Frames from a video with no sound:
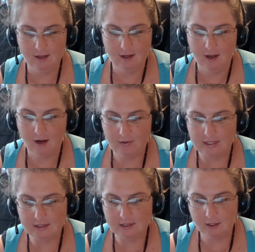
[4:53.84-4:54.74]
All right,
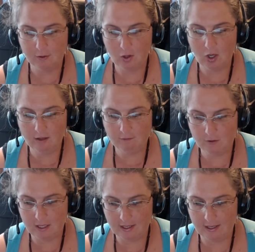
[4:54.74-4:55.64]
so on
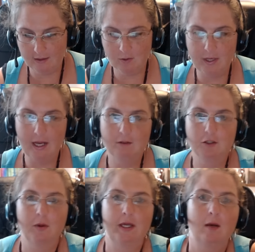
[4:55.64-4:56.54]
Friday, what we have showing
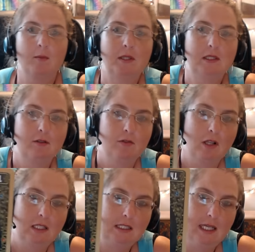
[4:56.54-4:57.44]
up is the falling
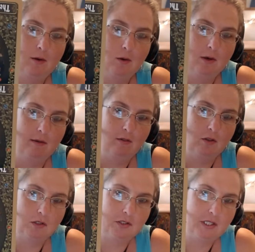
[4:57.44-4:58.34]
tower in
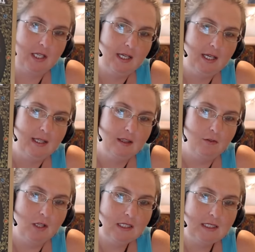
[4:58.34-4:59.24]
reverse. The falling
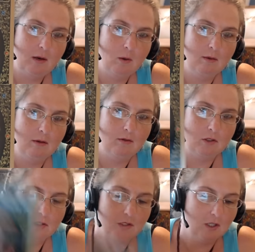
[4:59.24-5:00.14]
tower in reverse is
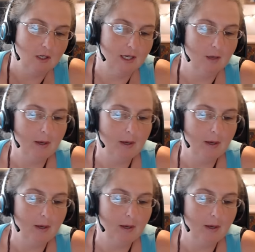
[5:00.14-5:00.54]
talking about